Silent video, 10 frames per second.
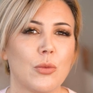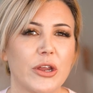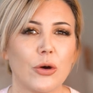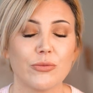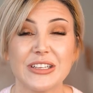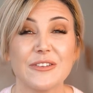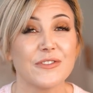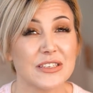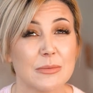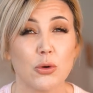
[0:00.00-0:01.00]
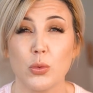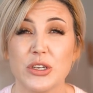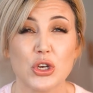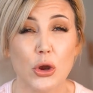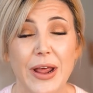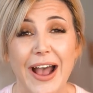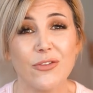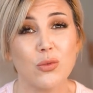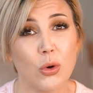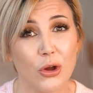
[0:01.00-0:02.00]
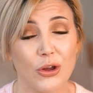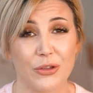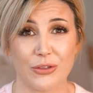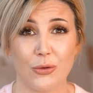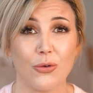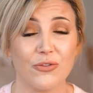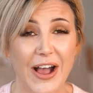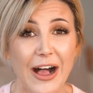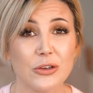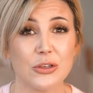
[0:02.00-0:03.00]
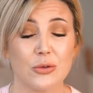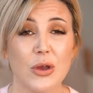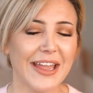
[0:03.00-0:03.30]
we're not really visible, we don't have worth or value.